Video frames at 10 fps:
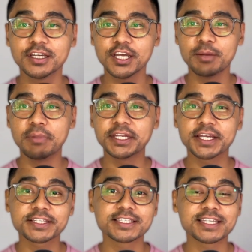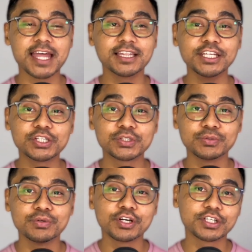medications can lead to
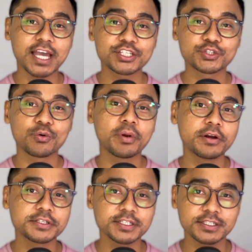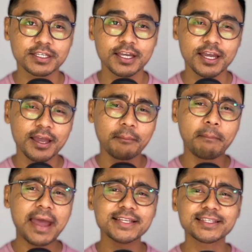gastroparesis.
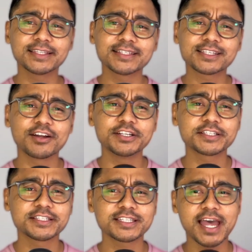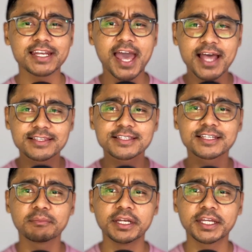Managing these conditions and
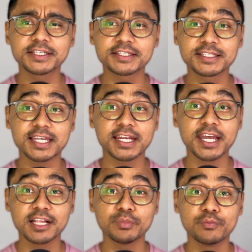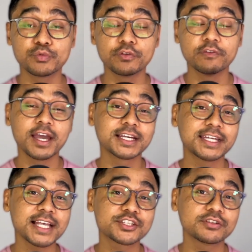adjusting medications can help improve
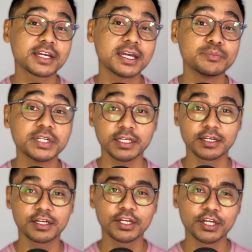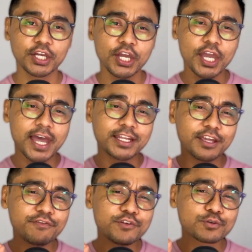gastric emptying. And
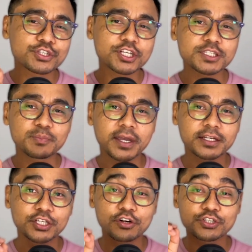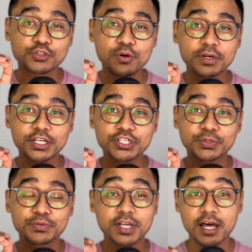if you suspect your stomach
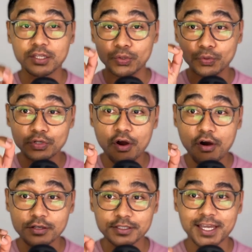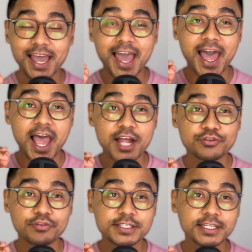issues are the root cause,
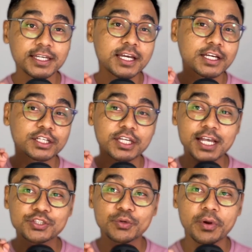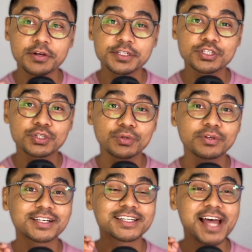addressing gastroparesis through
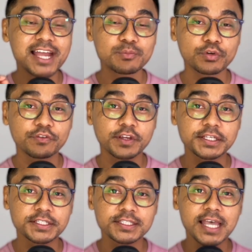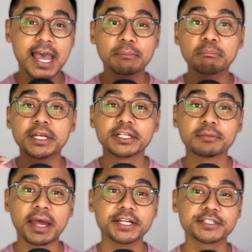diet modifications and medical
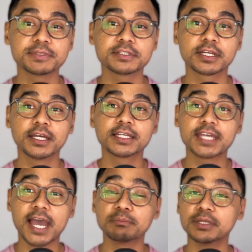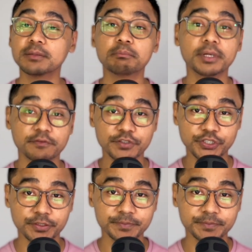management can be beneficial.